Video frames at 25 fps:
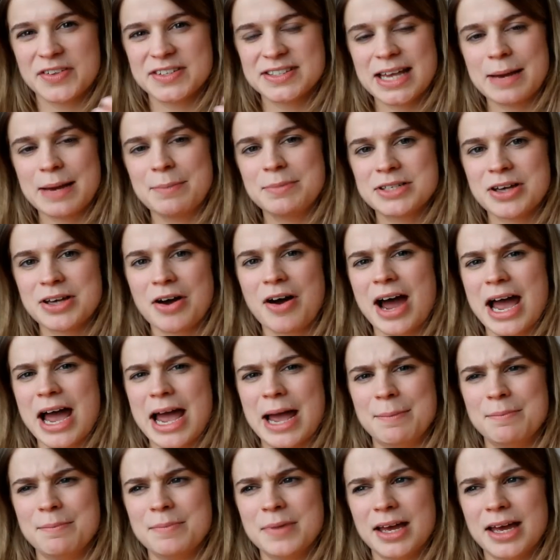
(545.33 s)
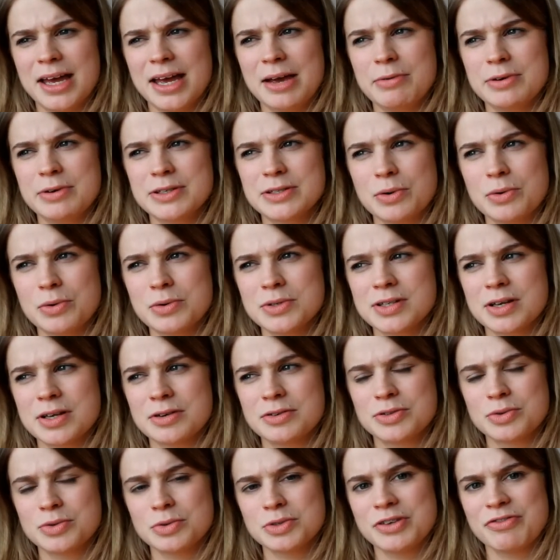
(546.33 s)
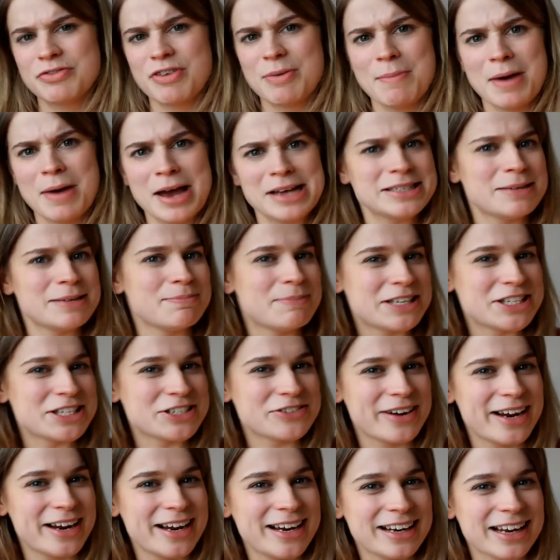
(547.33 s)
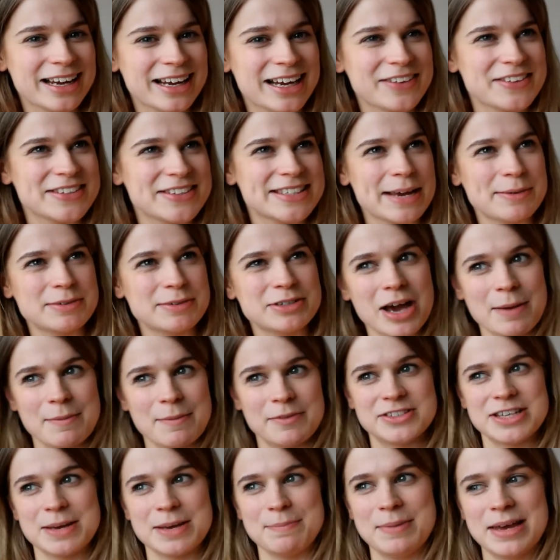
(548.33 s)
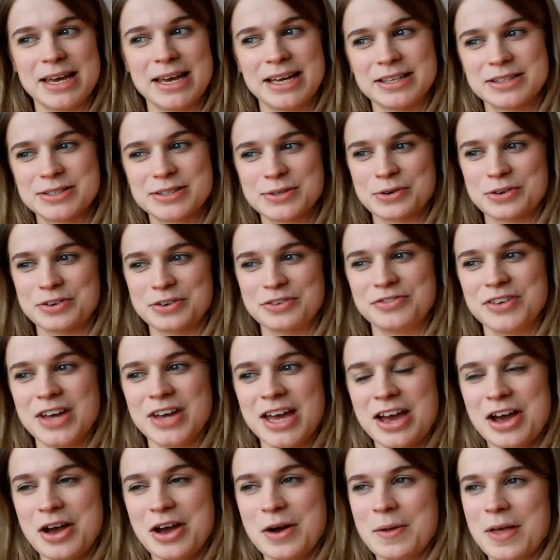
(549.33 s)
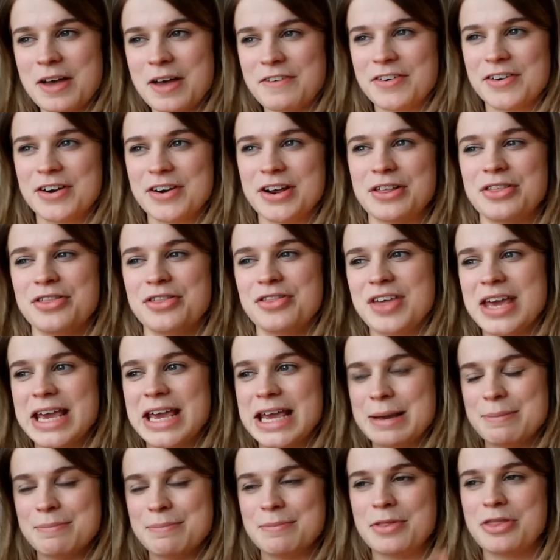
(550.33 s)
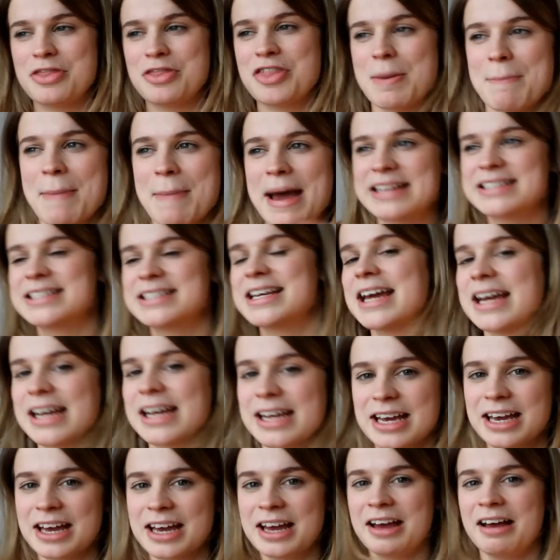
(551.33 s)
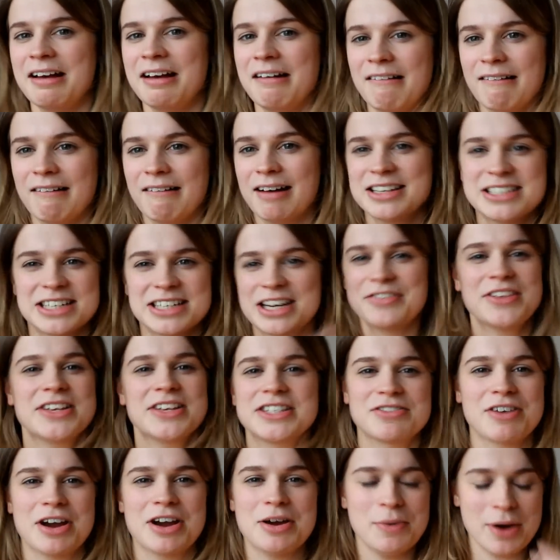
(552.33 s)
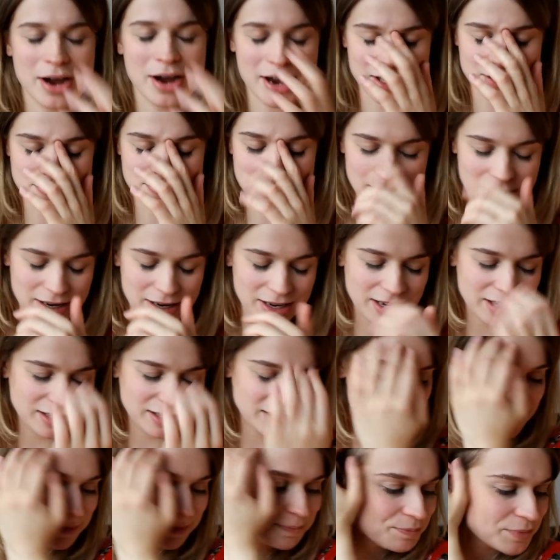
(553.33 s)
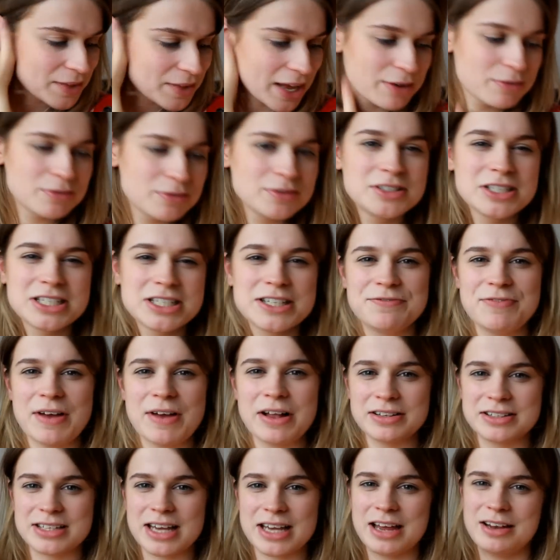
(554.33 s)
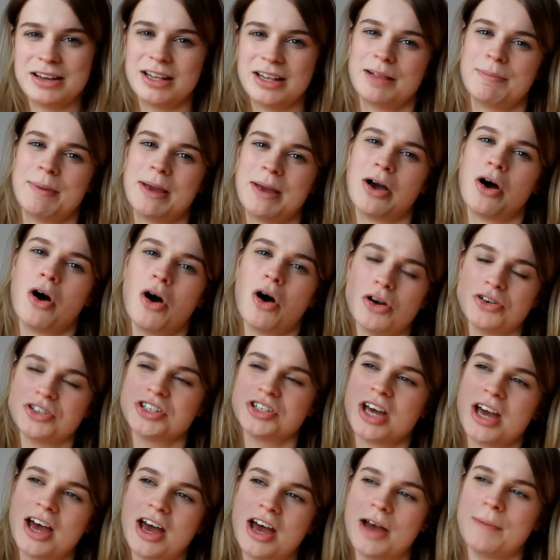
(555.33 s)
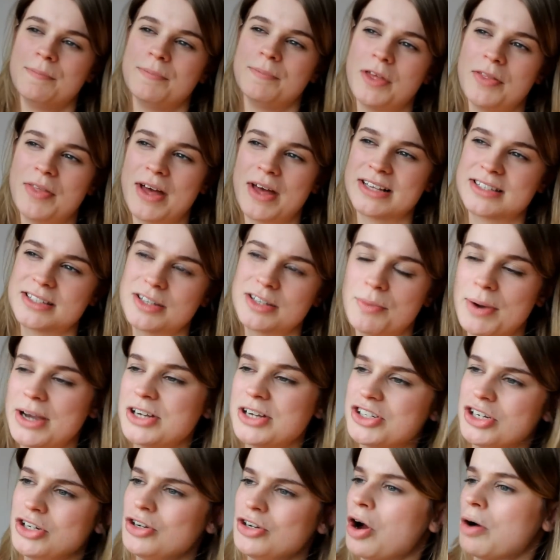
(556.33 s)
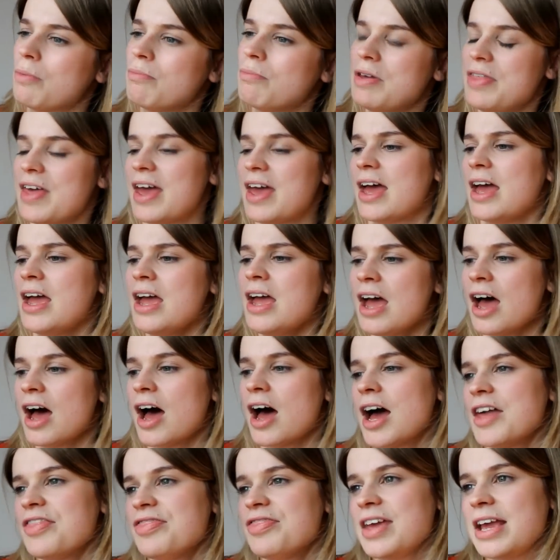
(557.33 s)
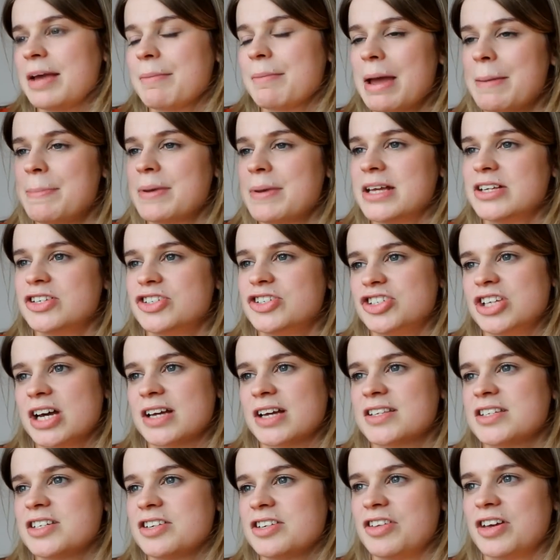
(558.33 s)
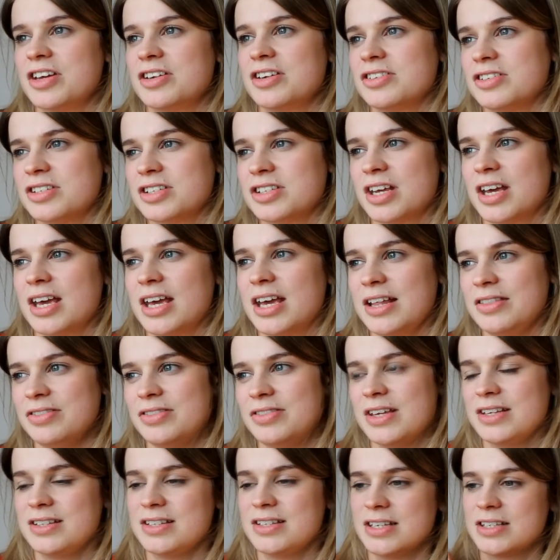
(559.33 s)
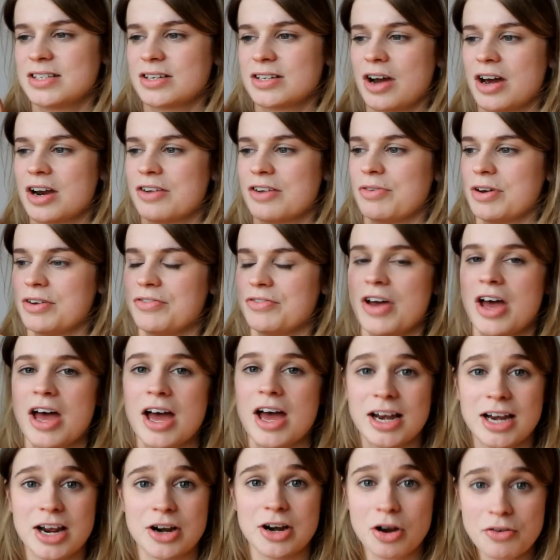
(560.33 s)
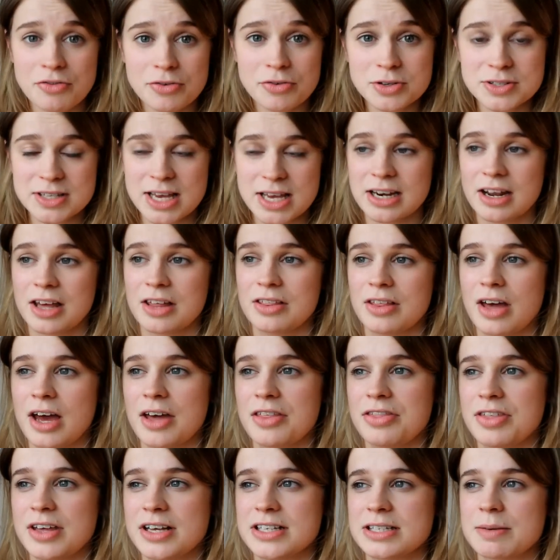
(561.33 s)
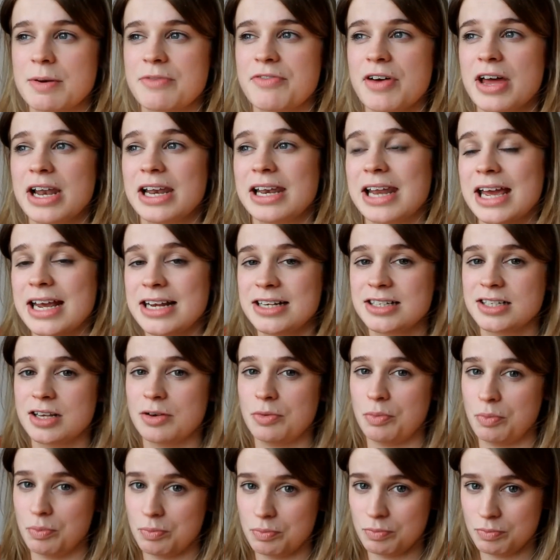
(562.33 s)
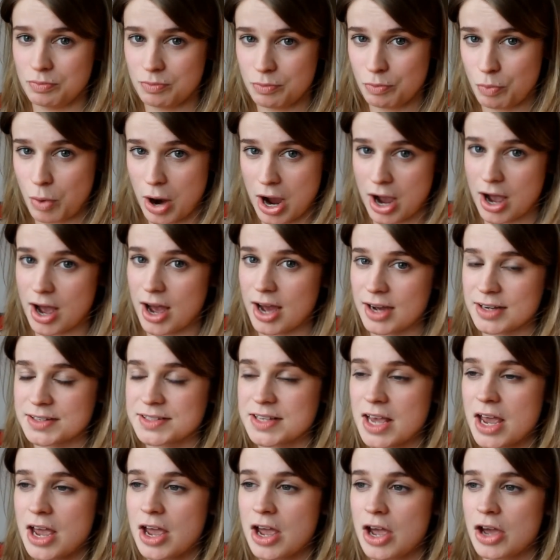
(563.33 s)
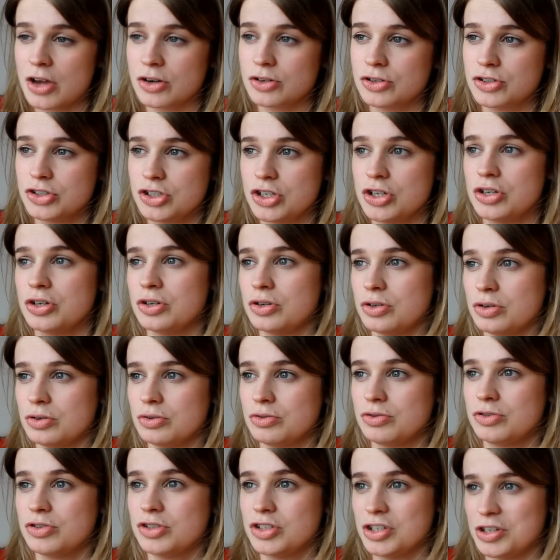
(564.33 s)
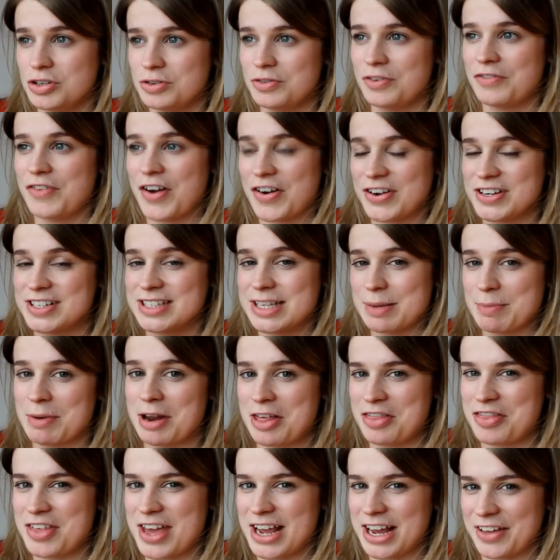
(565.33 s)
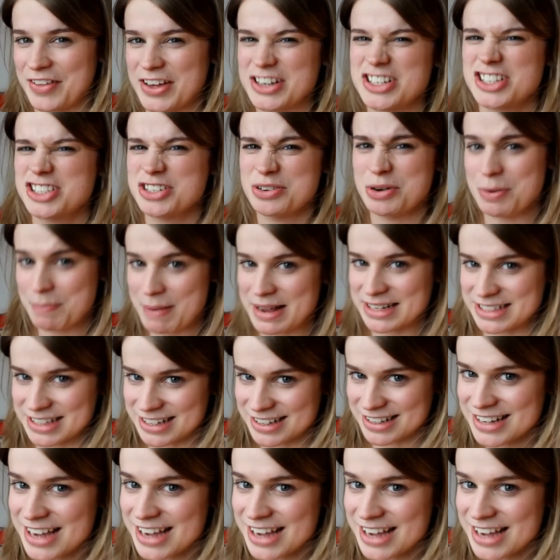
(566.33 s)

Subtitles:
same time it was also sort of a murder mystery, like at the same time as it being sort of a very thematic, I don't know if that's the right word, but it just felt a little bit odd that's the way she'd gone with it. I think maybe it's just that this is kind of one of her earlier novels, and I think some of her later works do a very similar thing, and they just do it better.